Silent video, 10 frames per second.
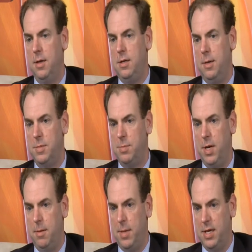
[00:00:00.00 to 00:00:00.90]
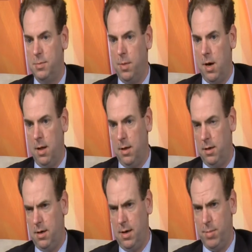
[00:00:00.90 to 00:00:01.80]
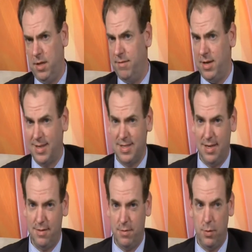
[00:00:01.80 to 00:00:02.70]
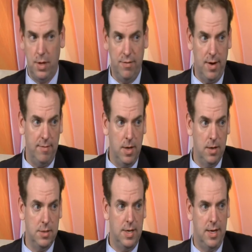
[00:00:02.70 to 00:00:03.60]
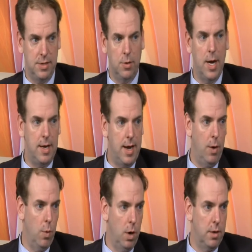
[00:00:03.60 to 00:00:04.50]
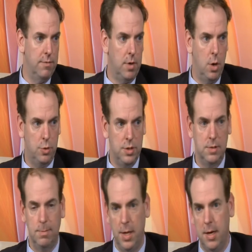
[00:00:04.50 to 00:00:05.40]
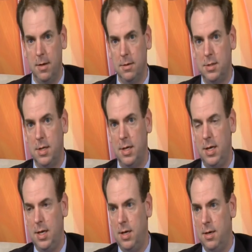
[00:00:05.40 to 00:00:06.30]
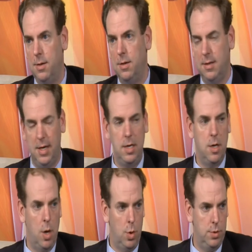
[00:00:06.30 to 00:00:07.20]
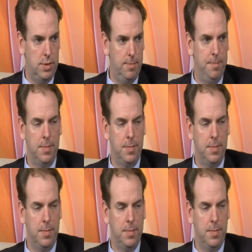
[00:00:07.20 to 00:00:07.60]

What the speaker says: Tim's been in baseball, I believe, in excess of 25 years and has a great network of coaches and players that he knows.